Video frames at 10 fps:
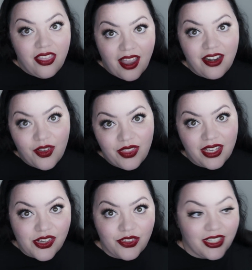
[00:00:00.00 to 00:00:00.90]
know they
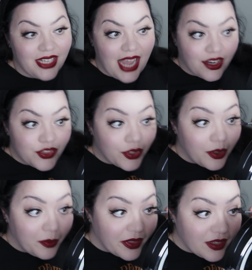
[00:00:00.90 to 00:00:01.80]
don't look
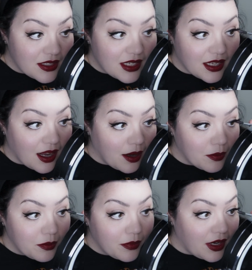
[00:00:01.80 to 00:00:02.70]
natural, but this can help
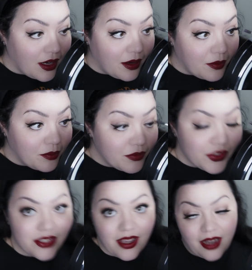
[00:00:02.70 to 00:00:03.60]

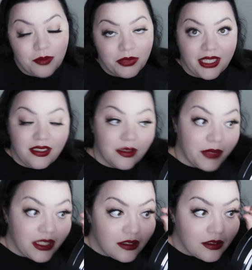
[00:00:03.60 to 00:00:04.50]
just kind of blend them
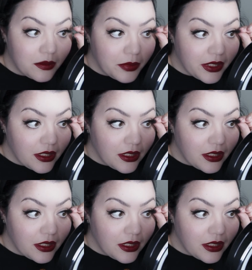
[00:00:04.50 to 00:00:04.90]
in a little bit.